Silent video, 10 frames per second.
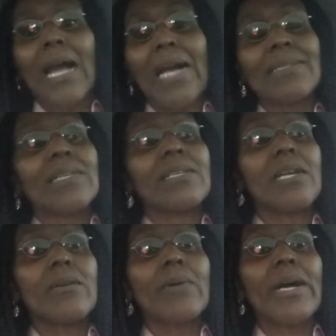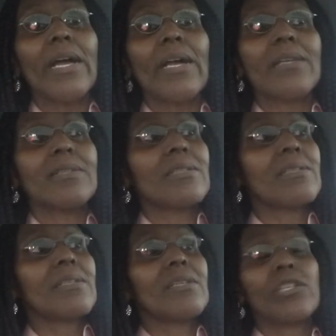I said, you know what?
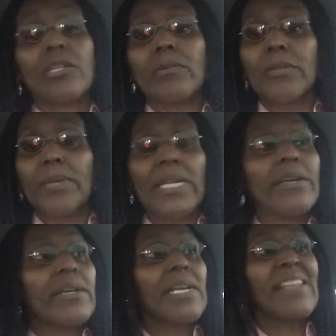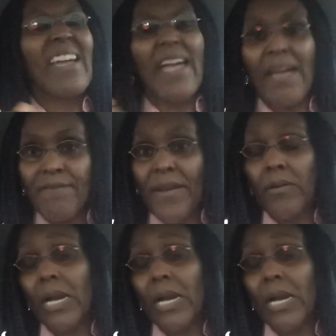You don't want to be here, get the F out.